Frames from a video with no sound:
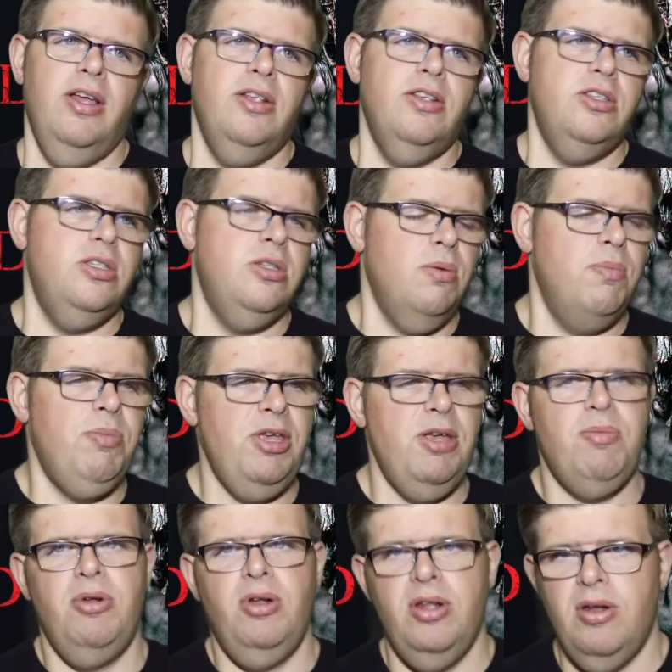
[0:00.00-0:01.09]
Some
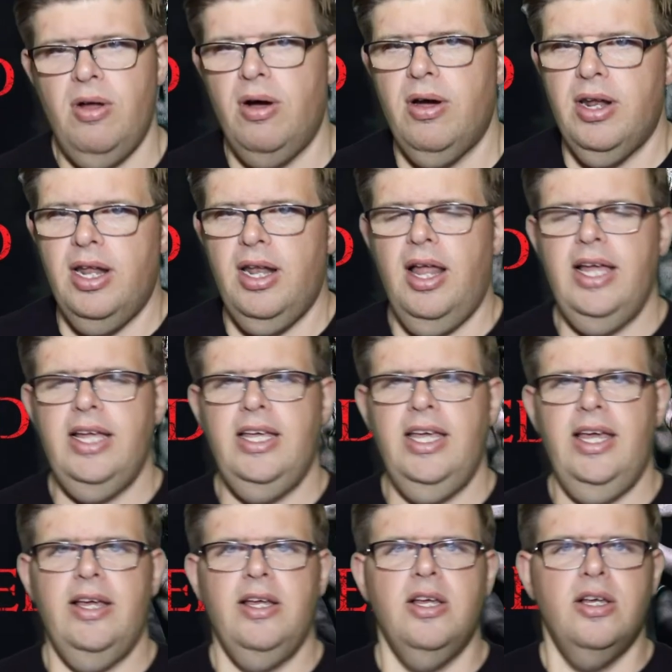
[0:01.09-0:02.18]
people are not going to like
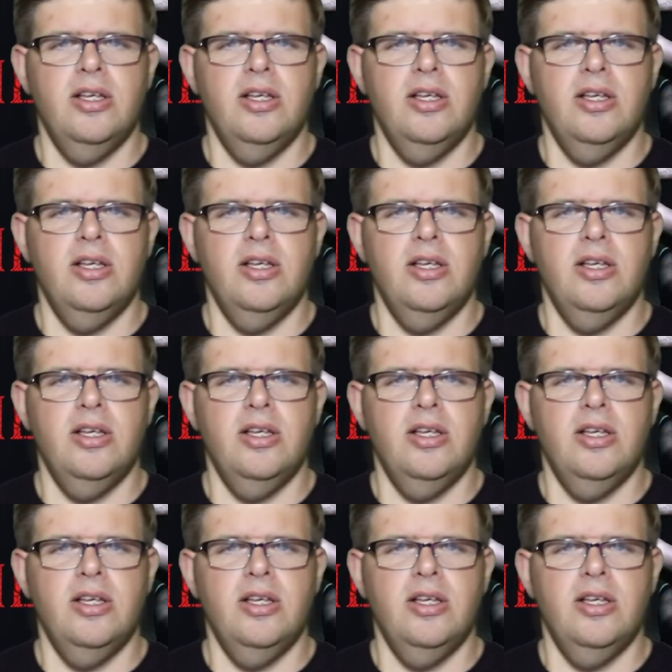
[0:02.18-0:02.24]
it,